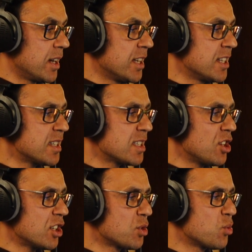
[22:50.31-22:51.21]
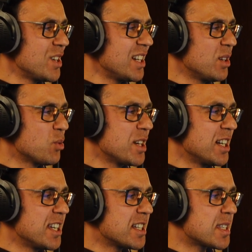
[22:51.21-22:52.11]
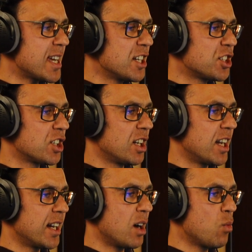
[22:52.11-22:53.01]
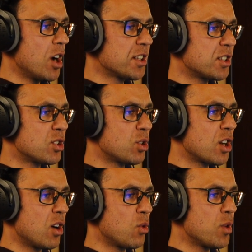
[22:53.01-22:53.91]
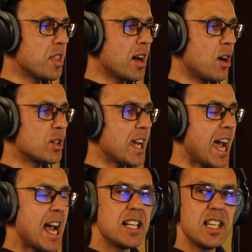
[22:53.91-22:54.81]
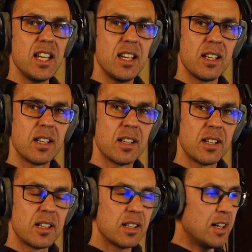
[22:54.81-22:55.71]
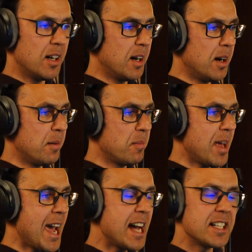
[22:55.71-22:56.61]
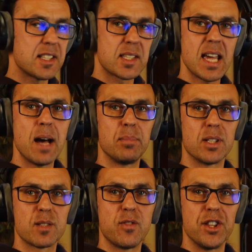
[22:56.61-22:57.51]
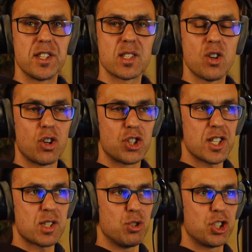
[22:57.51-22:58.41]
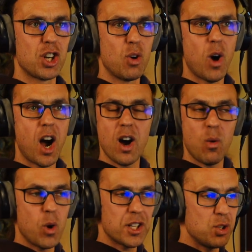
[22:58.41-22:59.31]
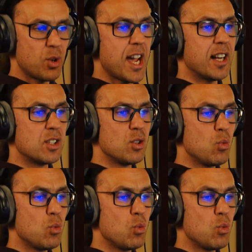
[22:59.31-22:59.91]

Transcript: It is not really essential, and I wanted to go without any added samples for this song just to show what you can do